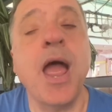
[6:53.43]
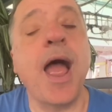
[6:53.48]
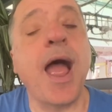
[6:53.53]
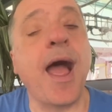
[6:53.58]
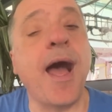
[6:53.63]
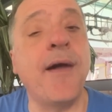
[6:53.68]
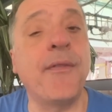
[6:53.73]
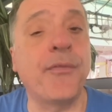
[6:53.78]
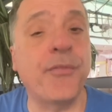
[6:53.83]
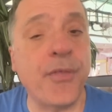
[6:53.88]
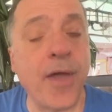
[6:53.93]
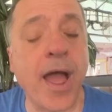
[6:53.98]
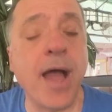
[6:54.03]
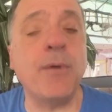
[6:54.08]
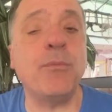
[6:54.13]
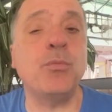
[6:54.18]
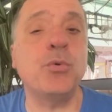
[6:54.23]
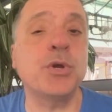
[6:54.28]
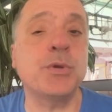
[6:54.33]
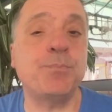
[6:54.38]
And
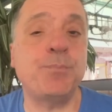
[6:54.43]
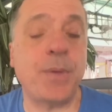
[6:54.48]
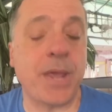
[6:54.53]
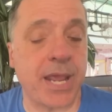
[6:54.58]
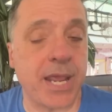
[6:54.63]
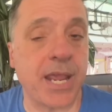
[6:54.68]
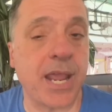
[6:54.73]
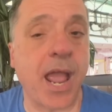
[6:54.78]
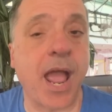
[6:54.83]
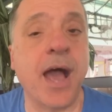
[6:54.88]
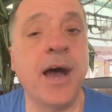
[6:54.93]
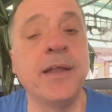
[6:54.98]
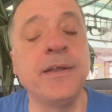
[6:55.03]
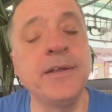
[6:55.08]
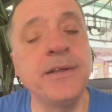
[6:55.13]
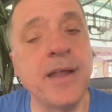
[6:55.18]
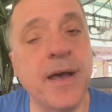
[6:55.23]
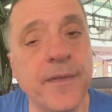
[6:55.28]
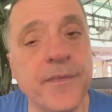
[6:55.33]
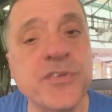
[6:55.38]
that would be
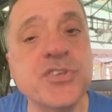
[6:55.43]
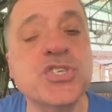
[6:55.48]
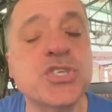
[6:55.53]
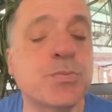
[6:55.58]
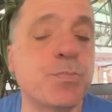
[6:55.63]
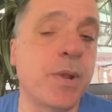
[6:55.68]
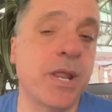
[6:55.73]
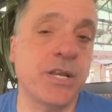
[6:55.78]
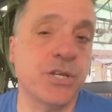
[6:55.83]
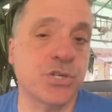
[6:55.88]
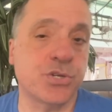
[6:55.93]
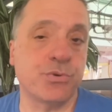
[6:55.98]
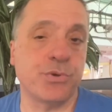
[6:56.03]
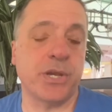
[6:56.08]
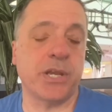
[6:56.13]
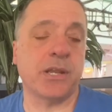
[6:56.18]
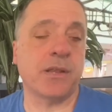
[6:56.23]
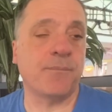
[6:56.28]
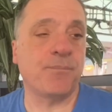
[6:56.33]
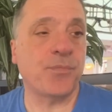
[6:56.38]
another
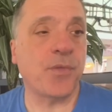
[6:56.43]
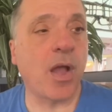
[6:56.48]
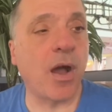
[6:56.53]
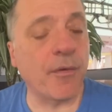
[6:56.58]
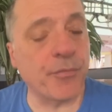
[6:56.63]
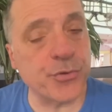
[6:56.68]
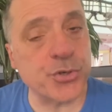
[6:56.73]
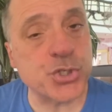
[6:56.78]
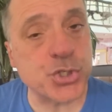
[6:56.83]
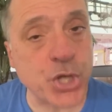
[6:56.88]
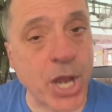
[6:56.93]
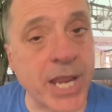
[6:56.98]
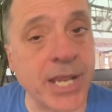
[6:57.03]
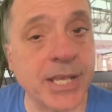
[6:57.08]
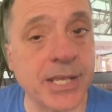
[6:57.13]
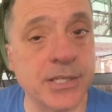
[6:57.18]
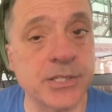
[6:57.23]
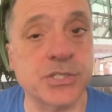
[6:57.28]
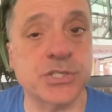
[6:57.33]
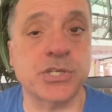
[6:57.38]
splintering of the
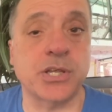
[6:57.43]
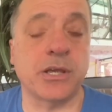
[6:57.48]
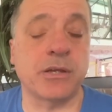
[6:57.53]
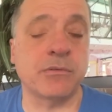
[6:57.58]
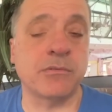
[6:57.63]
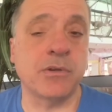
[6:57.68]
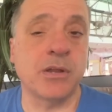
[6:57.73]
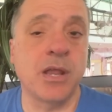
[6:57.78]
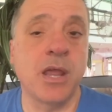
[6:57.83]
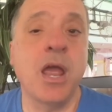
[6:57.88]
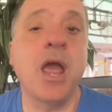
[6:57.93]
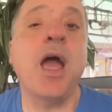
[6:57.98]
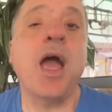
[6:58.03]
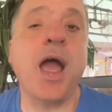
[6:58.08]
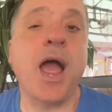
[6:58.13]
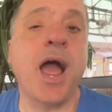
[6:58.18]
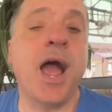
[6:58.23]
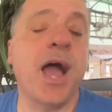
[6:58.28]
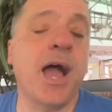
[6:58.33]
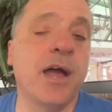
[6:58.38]
Schengen zone,
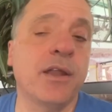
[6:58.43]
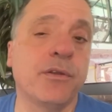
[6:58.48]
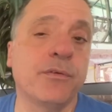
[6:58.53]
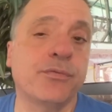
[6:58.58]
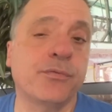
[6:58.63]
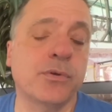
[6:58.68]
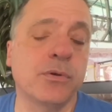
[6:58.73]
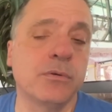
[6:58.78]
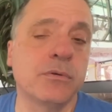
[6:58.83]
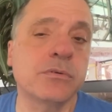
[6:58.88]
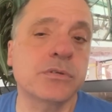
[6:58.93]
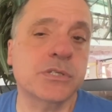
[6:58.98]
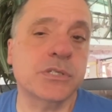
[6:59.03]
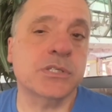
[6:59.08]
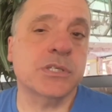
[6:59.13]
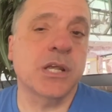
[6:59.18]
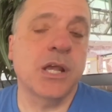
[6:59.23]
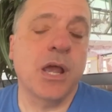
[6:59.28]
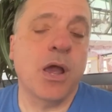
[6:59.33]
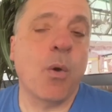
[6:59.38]
and of
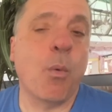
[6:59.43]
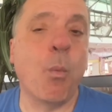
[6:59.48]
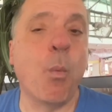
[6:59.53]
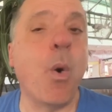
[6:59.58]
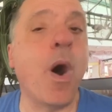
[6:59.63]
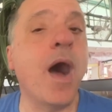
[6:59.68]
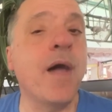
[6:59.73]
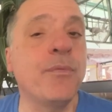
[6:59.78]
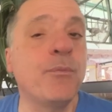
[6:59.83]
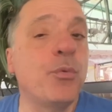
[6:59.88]
course, one